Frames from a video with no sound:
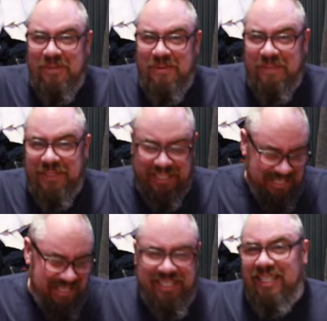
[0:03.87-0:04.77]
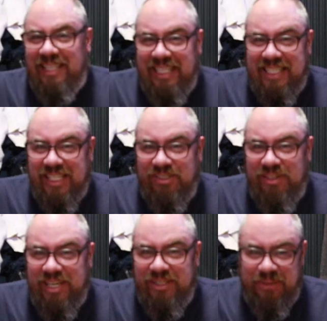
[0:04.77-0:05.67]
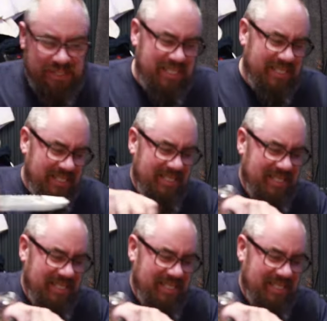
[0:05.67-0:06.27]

to open. Let's get straight into it.